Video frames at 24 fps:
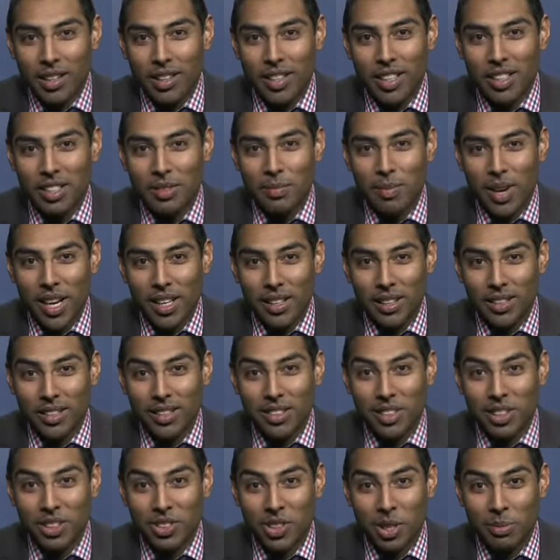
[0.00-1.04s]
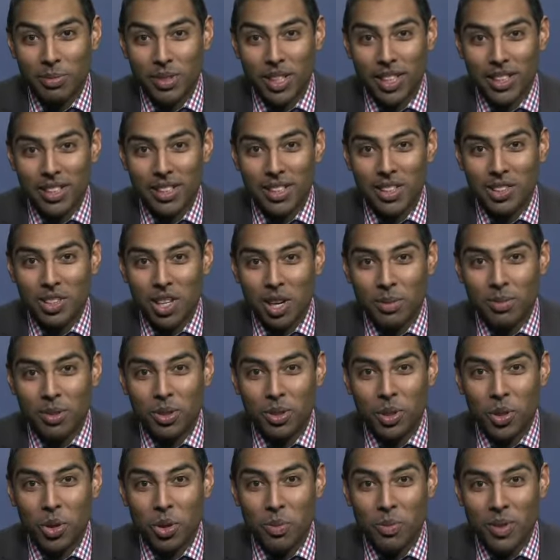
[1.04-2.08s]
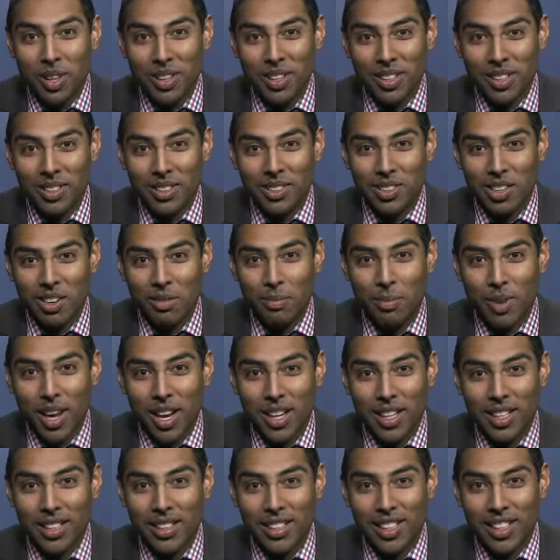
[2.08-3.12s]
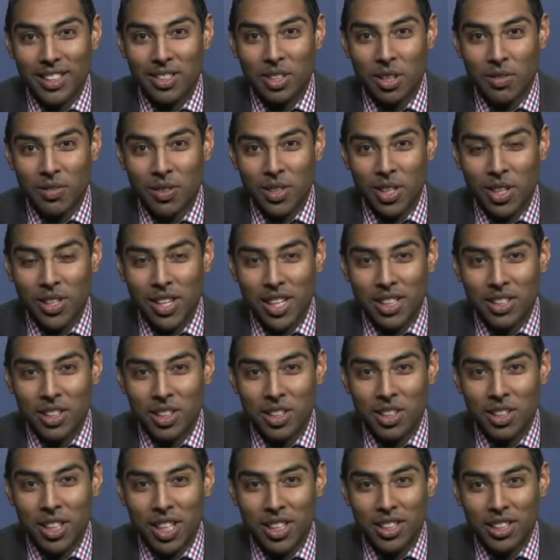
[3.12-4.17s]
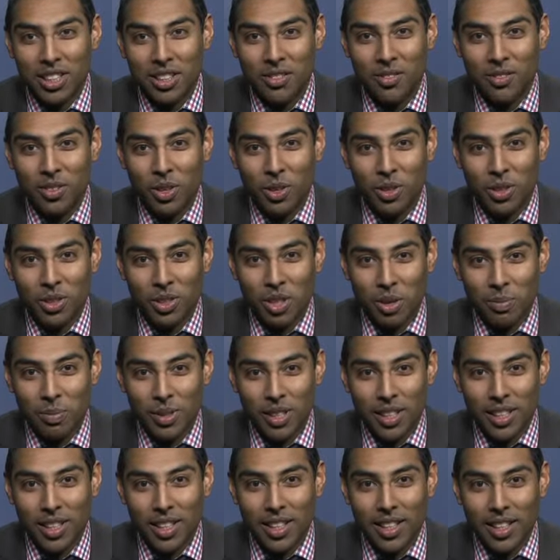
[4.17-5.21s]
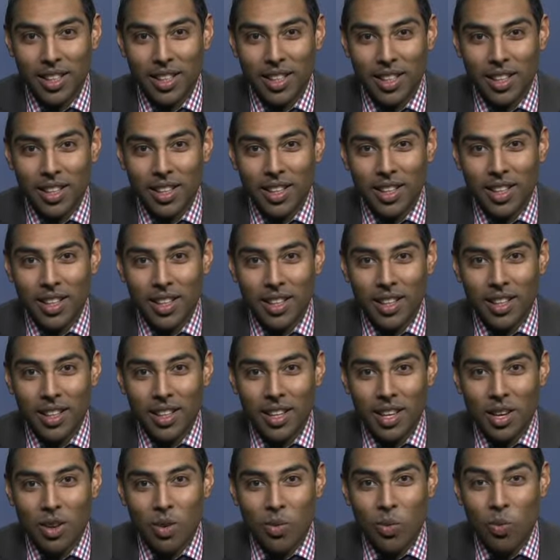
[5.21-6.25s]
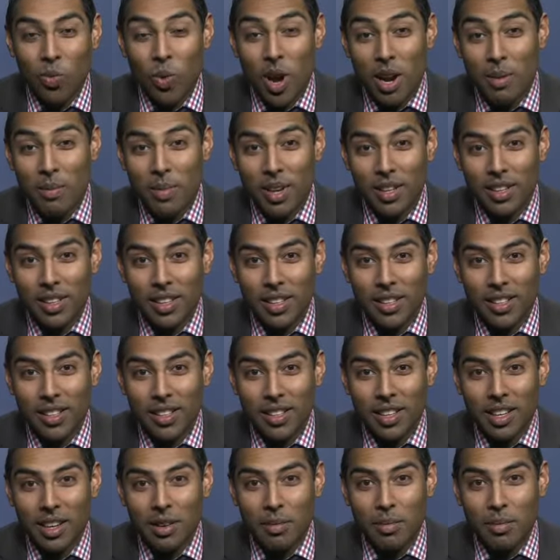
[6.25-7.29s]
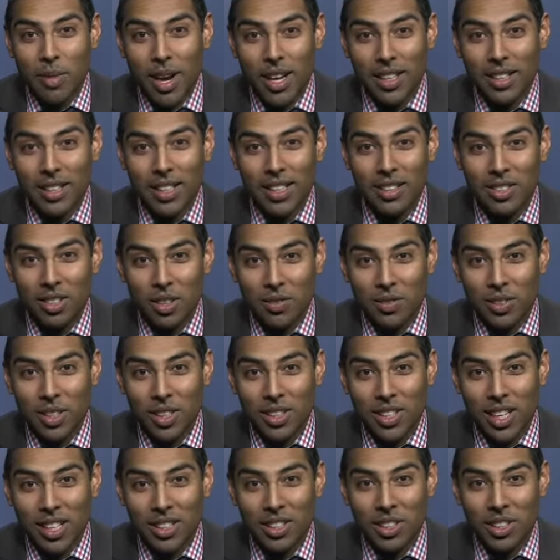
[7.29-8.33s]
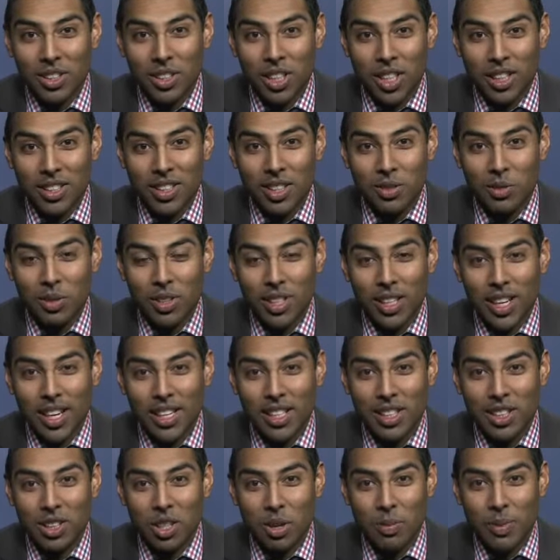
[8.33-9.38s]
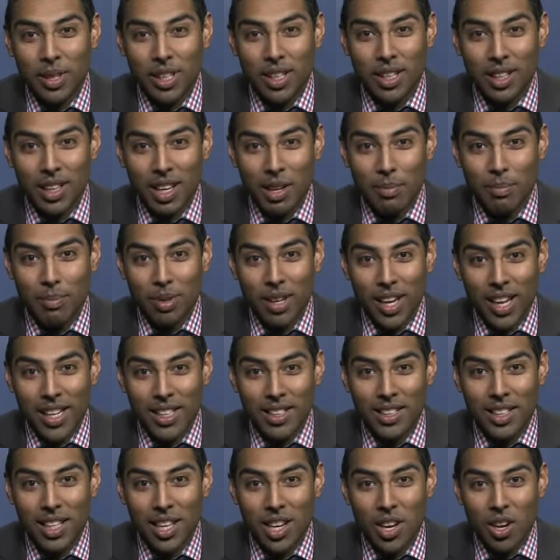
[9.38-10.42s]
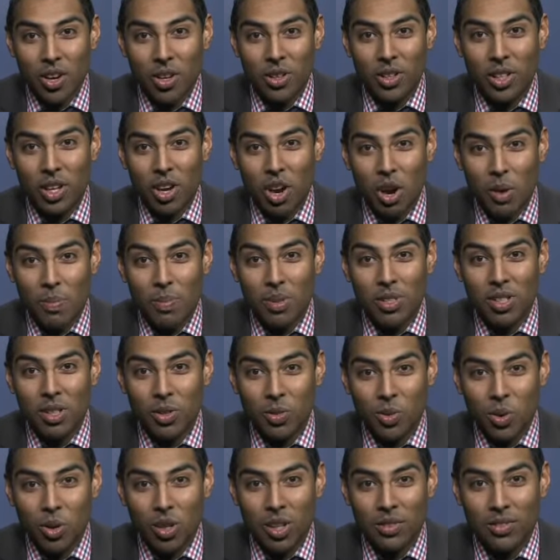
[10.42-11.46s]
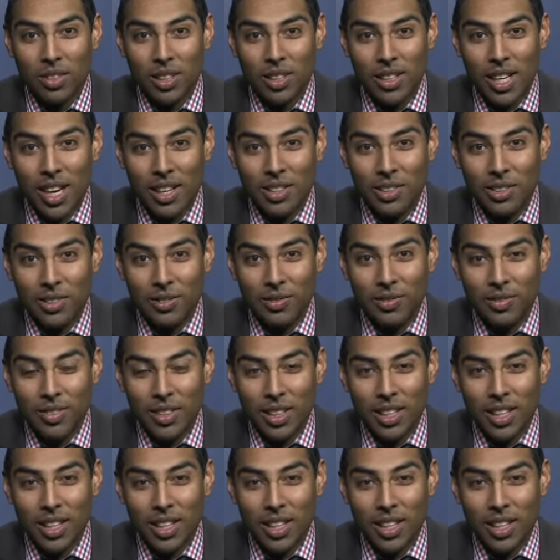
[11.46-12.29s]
This manuscript describes 2 methods of marking the esophagogastric junction fluoroscopically. One method marked the esophagogastric junction with an endoscopic clip placed on the opposite wall of the tunnel,